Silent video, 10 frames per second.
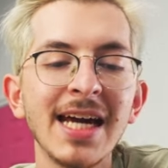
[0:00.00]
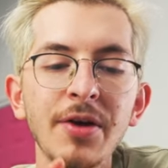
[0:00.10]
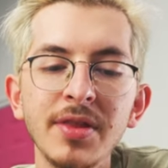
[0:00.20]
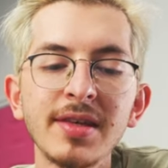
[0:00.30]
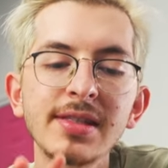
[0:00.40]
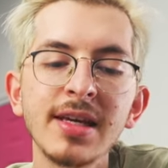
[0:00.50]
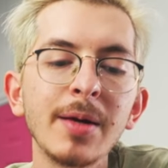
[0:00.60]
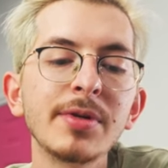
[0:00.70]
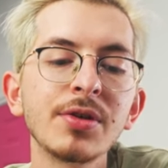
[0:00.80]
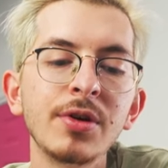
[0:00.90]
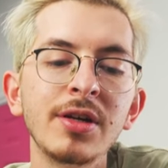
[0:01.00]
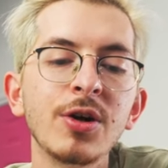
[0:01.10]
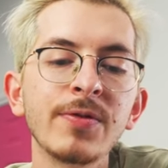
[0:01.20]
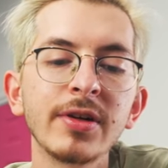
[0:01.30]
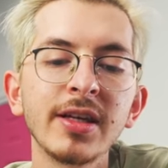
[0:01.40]
doubt that this camera is going to
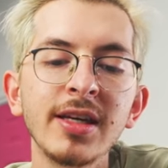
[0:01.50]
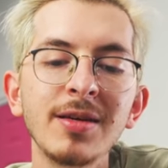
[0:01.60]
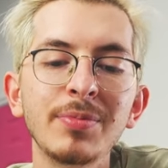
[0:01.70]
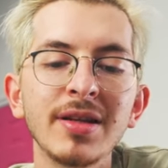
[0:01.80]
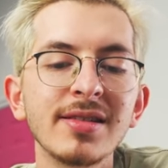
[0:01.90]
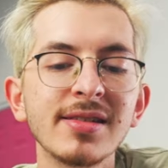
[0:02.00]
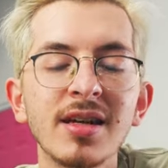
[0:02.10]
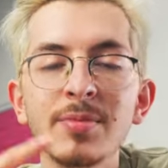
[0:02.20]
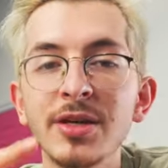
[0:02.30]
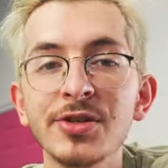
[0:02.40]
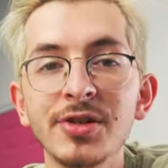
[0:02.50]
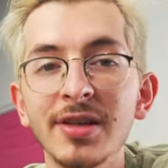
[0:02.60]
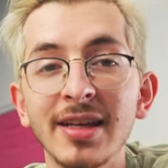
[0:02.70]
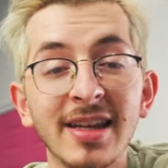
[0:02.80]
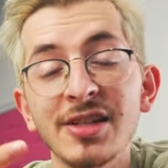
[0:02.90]
overheat, but this is gonna make sure
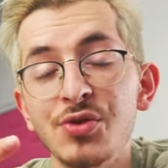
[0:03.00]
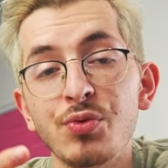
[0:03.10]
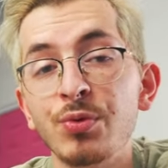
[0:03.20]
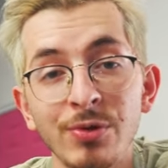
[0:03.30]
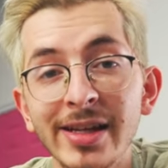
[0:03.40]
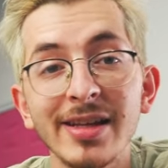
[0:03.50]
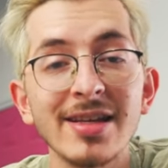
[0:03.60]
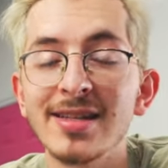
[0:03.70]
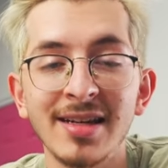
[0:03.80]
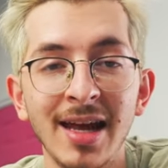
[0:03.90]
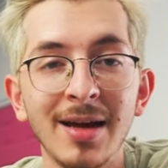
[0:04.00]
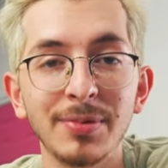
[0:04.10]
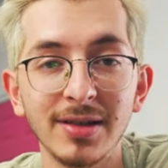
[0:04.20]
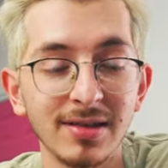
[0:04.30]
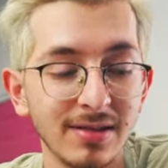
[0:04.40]
that that just really doesn't
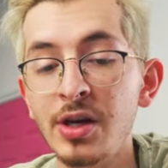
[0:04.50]
happen.